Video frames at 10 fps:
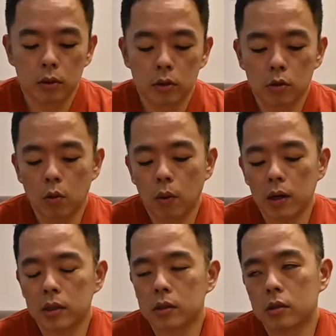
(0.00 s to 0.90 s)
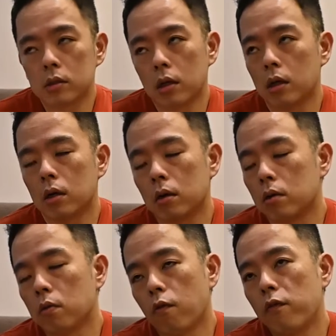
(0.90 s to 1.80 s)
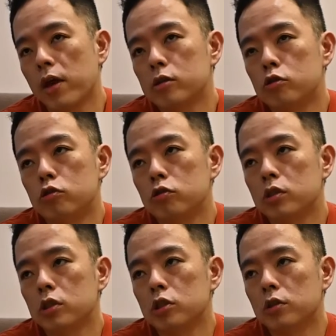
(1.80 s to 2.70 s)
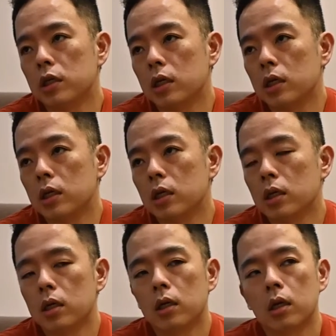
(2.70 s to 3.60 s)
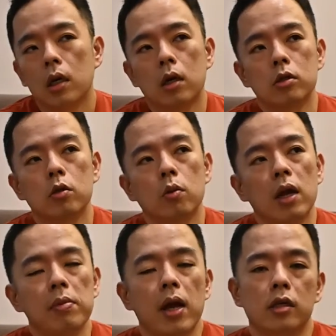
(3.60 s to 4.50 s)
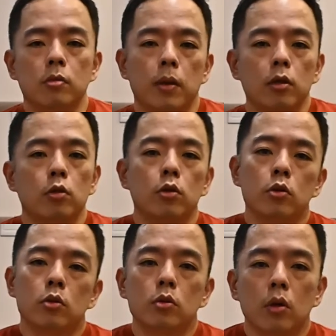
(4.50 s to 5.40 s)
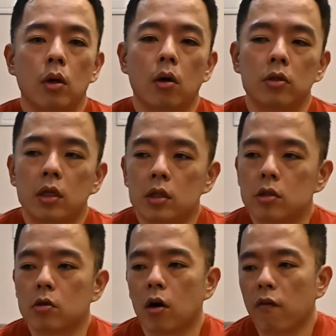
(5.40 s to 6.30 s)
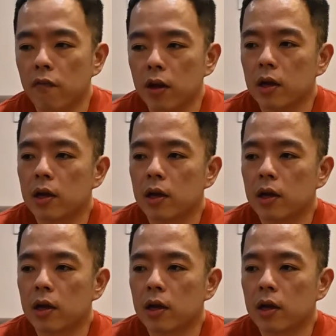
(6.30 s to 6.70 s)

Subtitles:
So what is VSG surgery? So let me explain to you on this graphic.